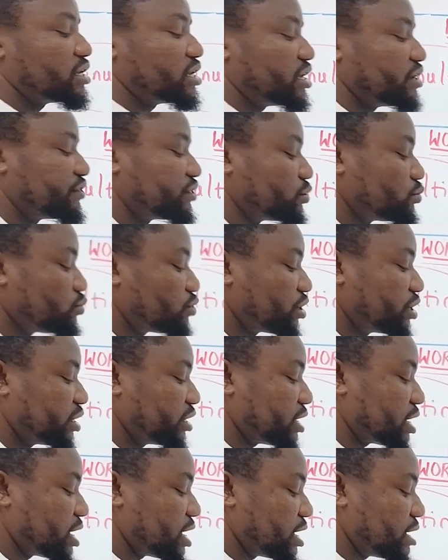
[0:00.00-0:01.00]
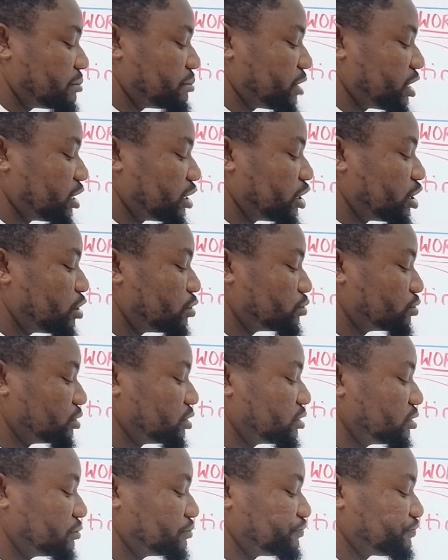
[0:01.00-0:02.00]
In the word
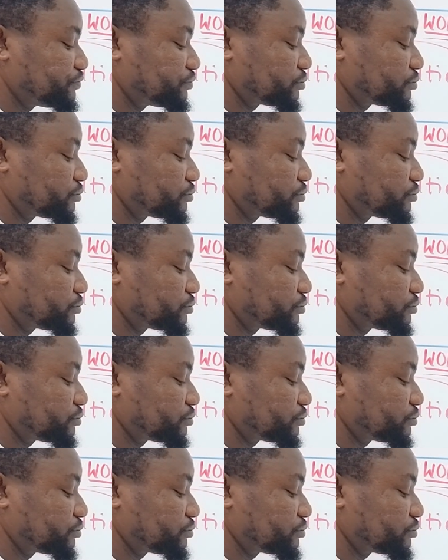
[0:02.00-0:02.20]
alone,